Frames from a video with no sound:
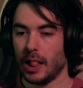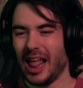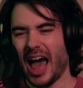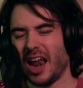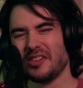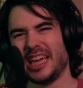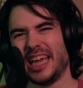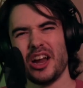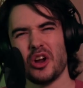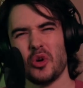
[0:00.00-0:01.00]
I don't
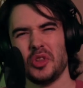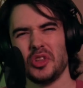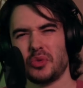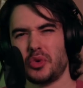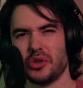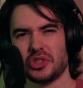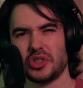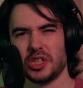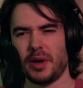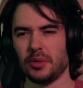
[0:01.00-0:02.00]
care. It's like one of those
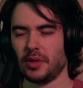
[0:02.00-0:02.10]
things about